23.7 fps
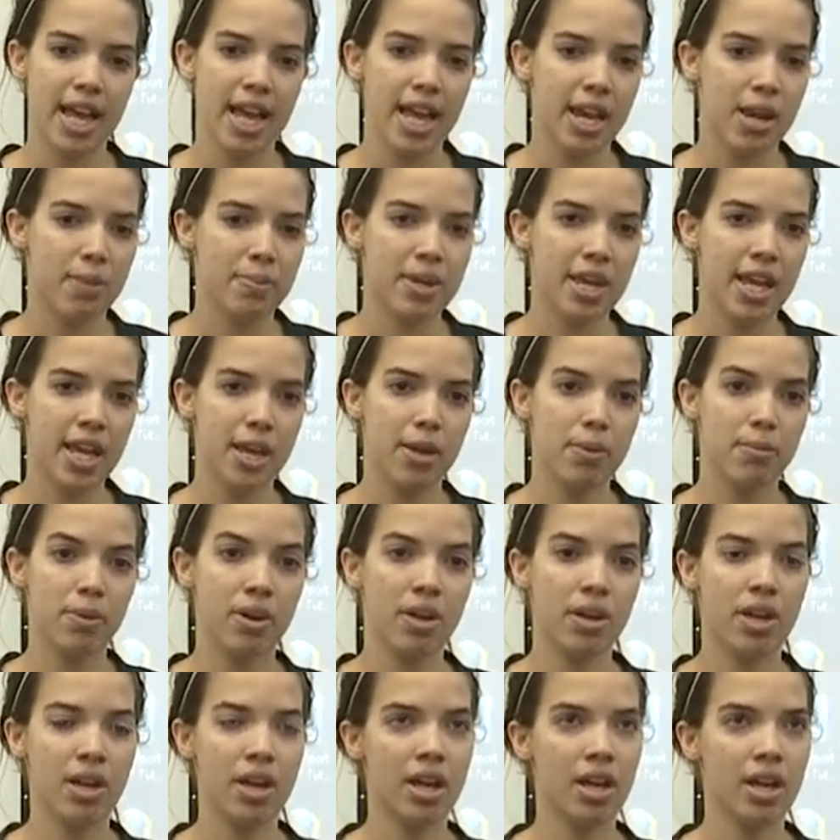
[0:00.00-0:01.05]
and I became
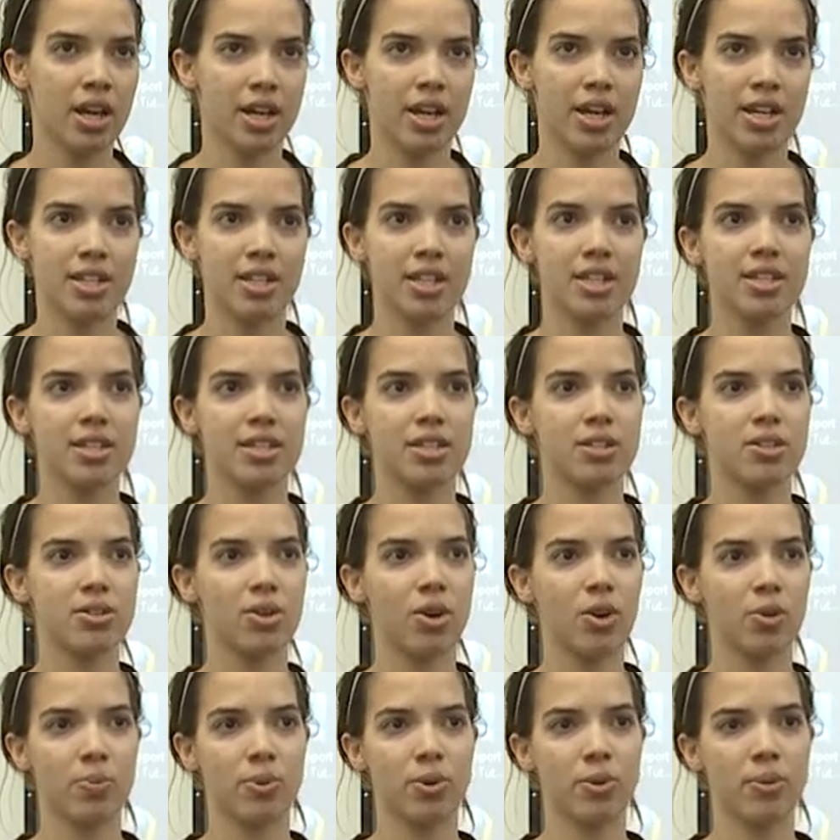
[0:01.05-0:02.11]
a decent
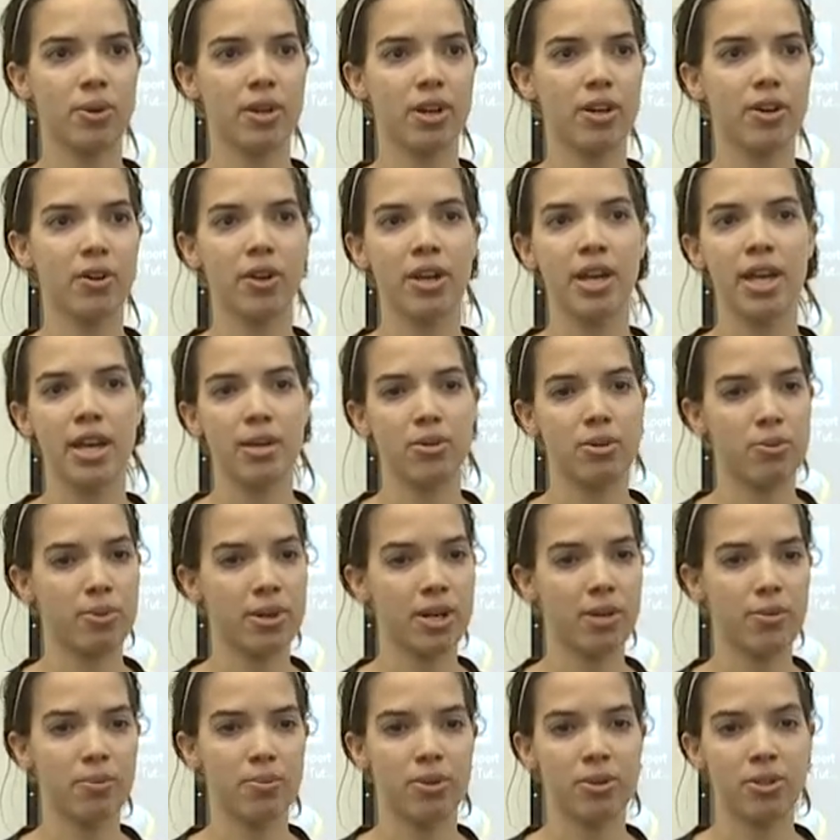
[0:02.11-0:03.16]
softball player to
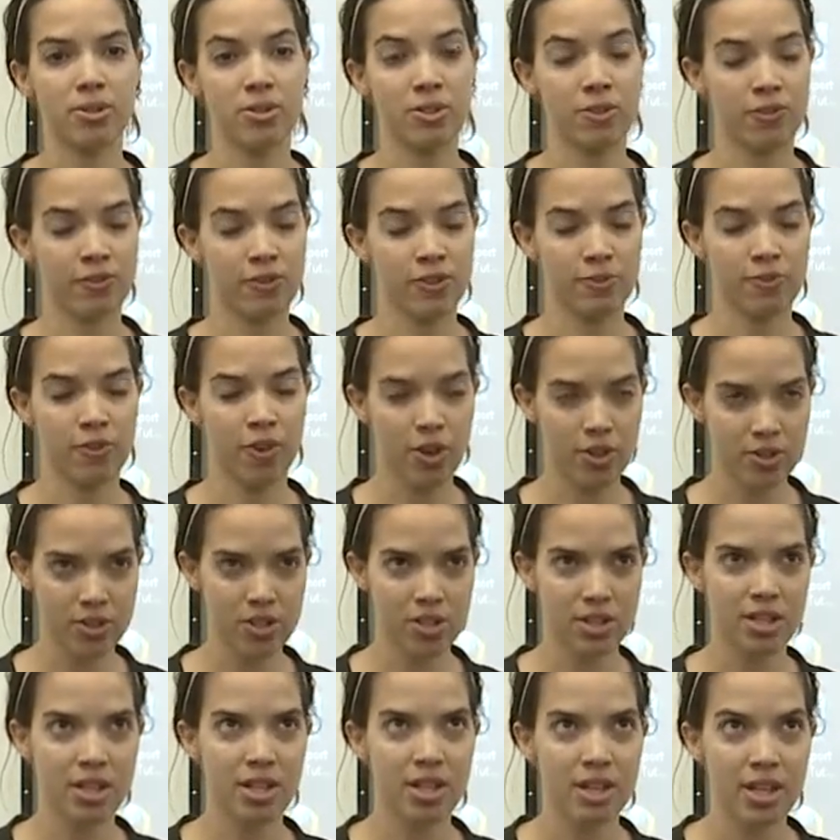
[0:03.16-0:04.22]
become the
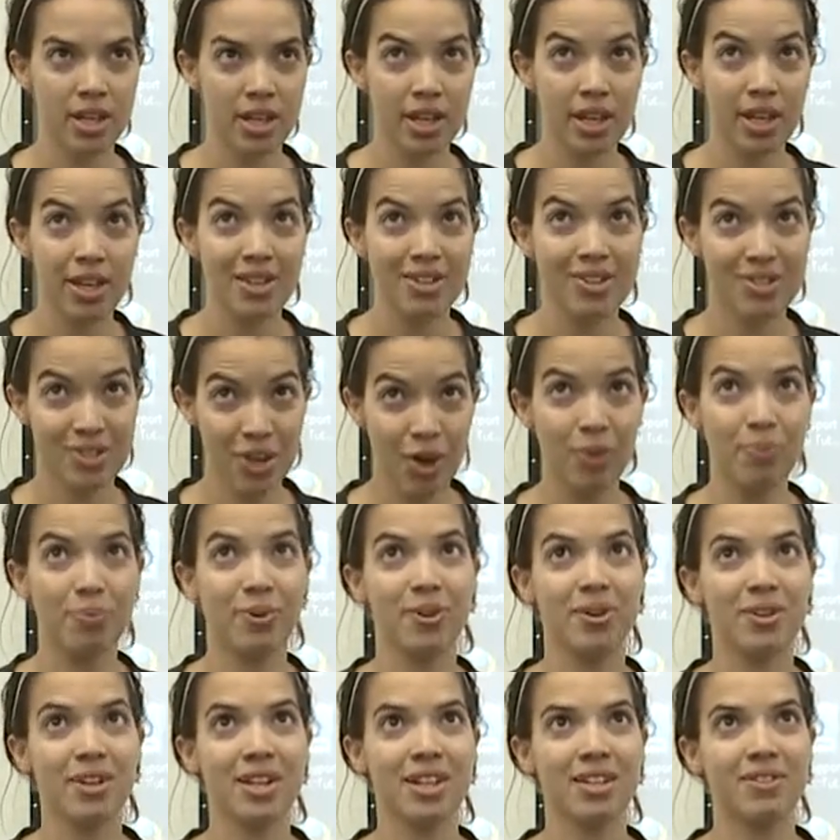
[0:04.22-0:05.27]
varsity
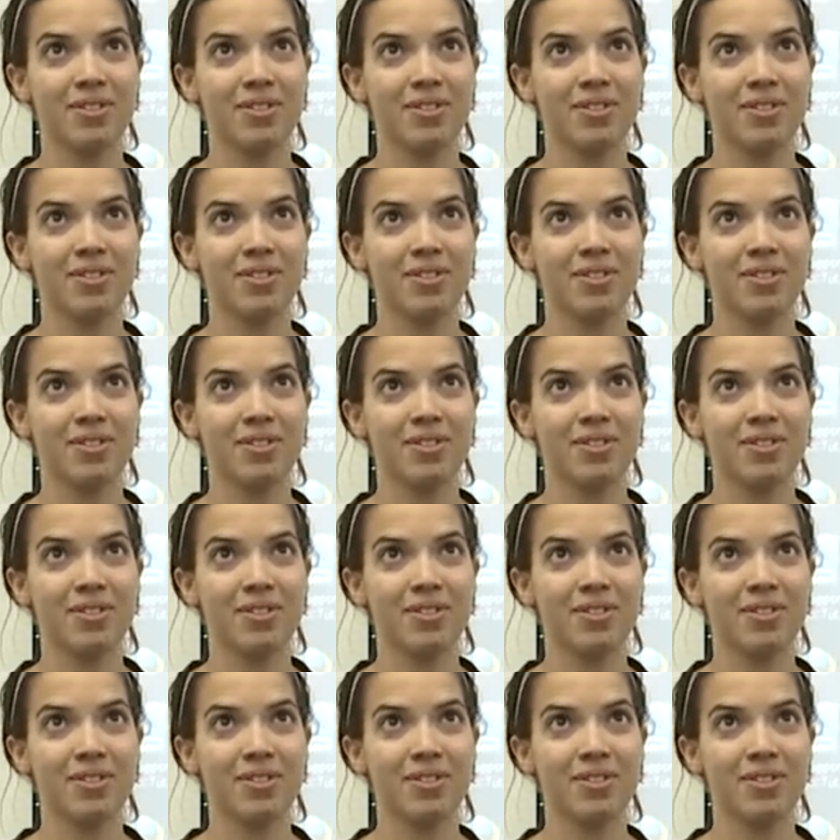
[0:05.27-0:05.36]
softball